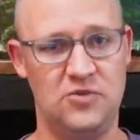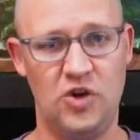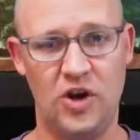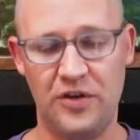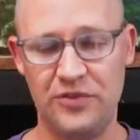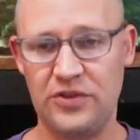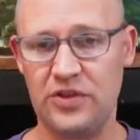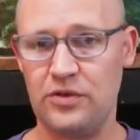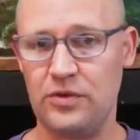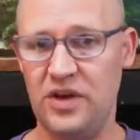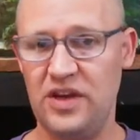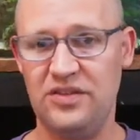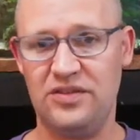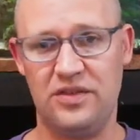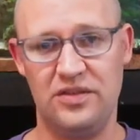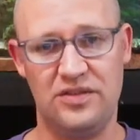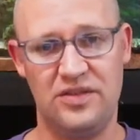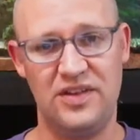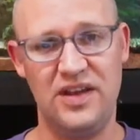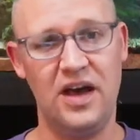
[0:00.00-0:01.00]
you're off to the
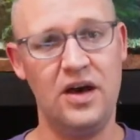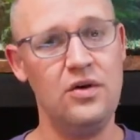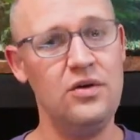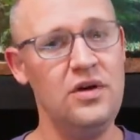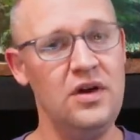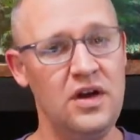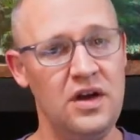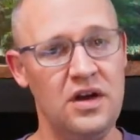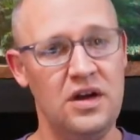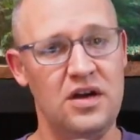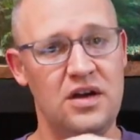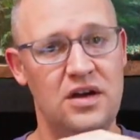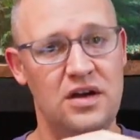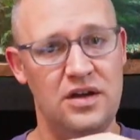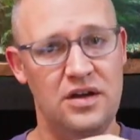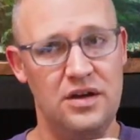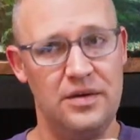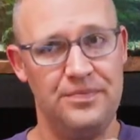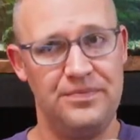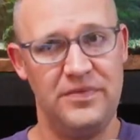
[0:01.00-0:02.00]
races. Now,
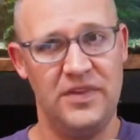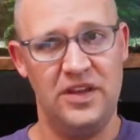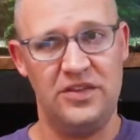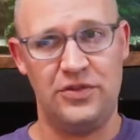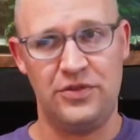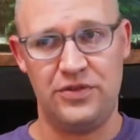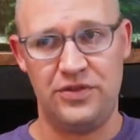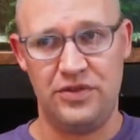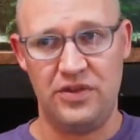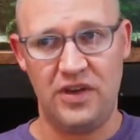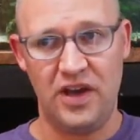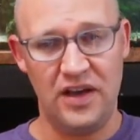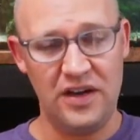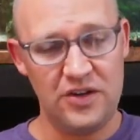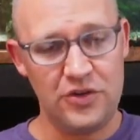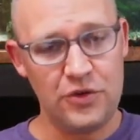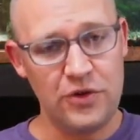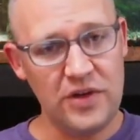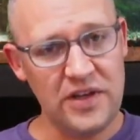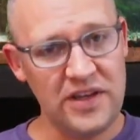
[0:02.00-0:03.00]
it's
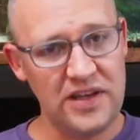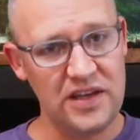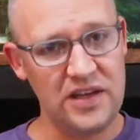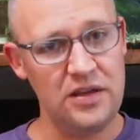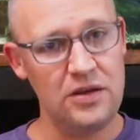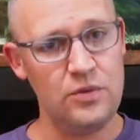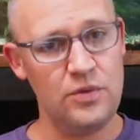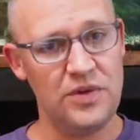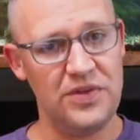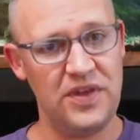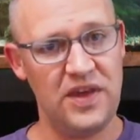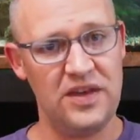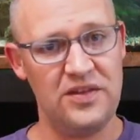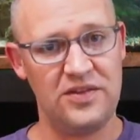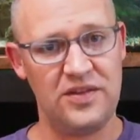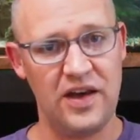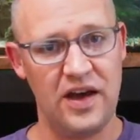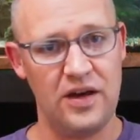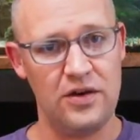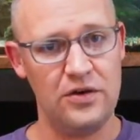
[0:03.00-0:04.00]
kind of tricky with
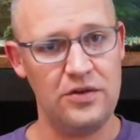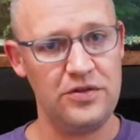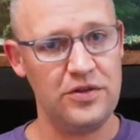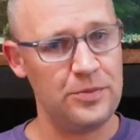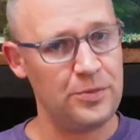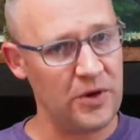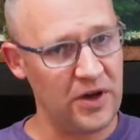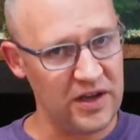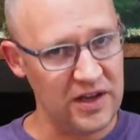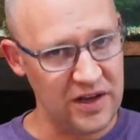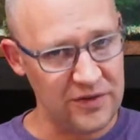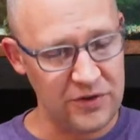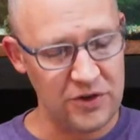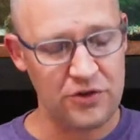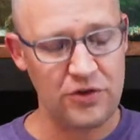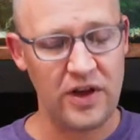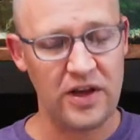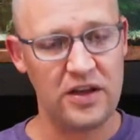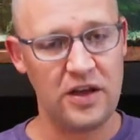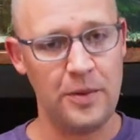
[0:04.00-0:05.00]
egg scatterers. You're probably gonna have
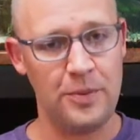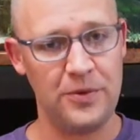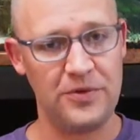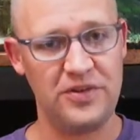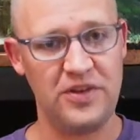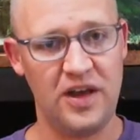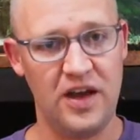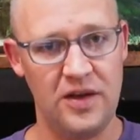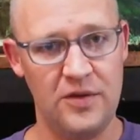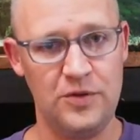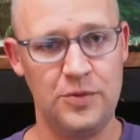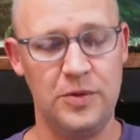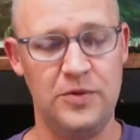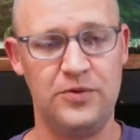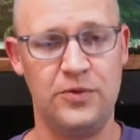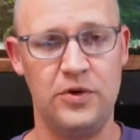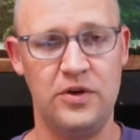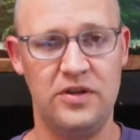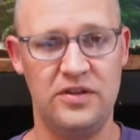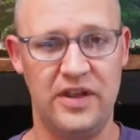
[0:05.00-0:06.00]
to try a couple times
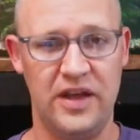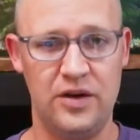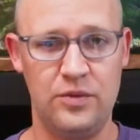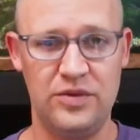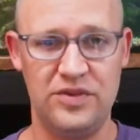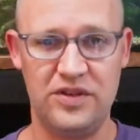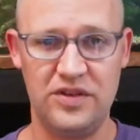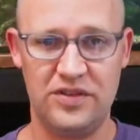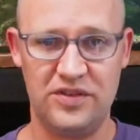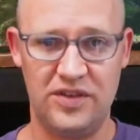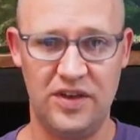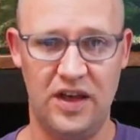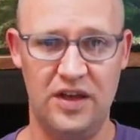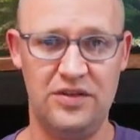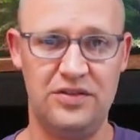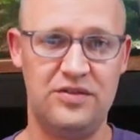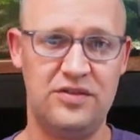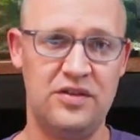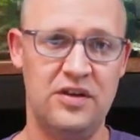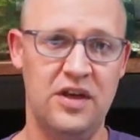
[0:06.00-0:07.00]
before you land with
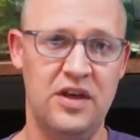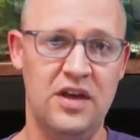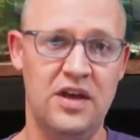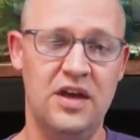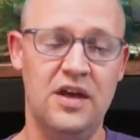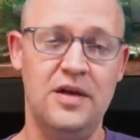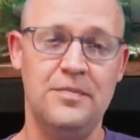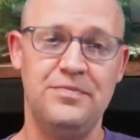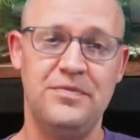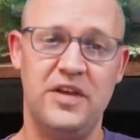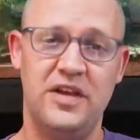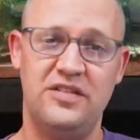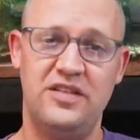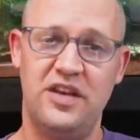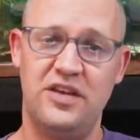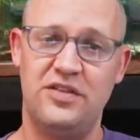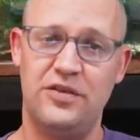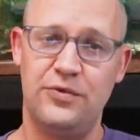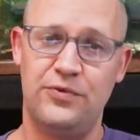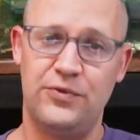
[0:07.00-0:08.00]
success. It
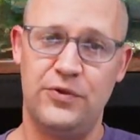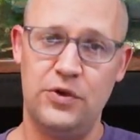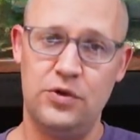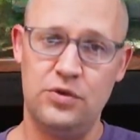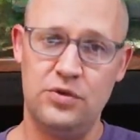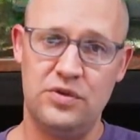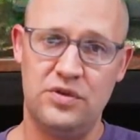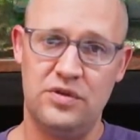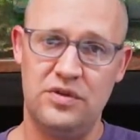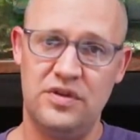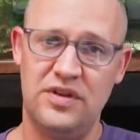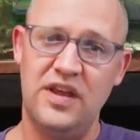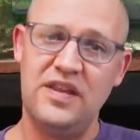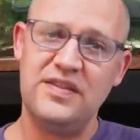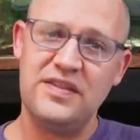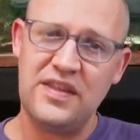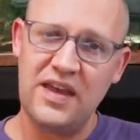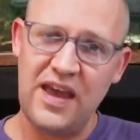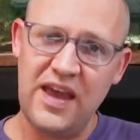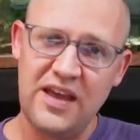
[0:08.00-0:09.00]
takes a few,
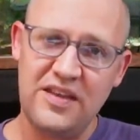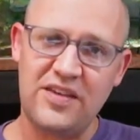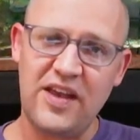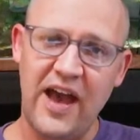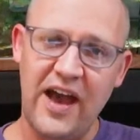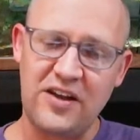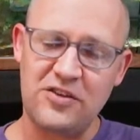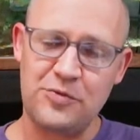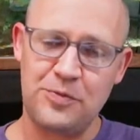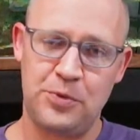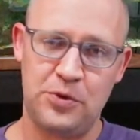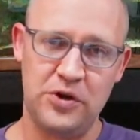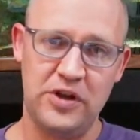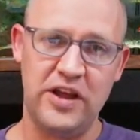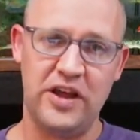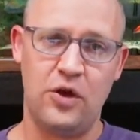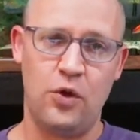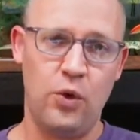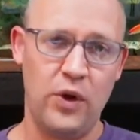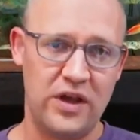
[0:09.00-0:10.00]
the eggs hatch
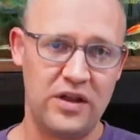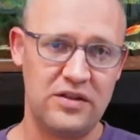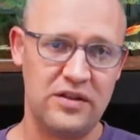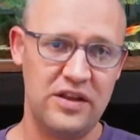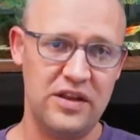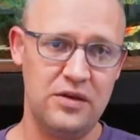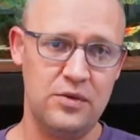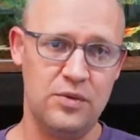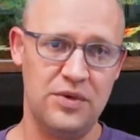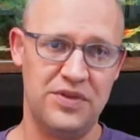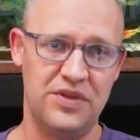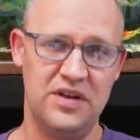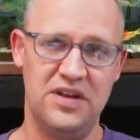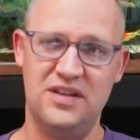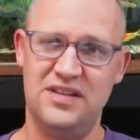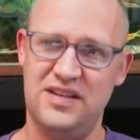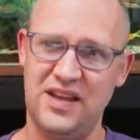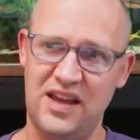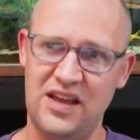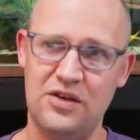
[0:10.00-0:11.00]
pretty quickly, within
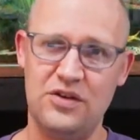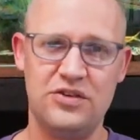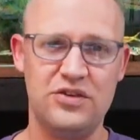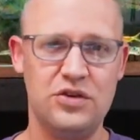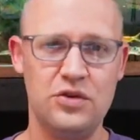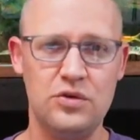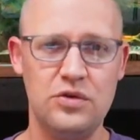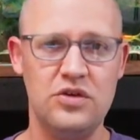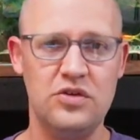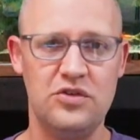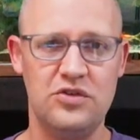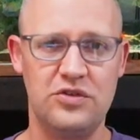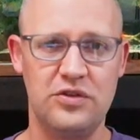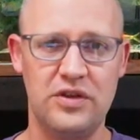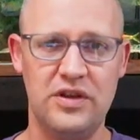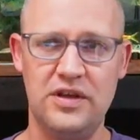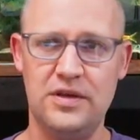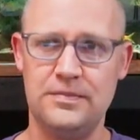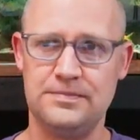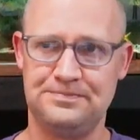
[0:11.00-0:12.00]
a day or two
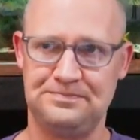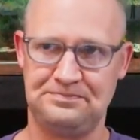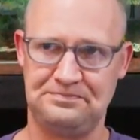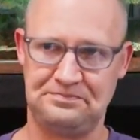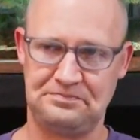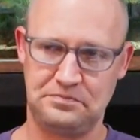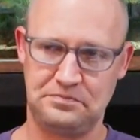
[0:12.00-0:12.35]
usually,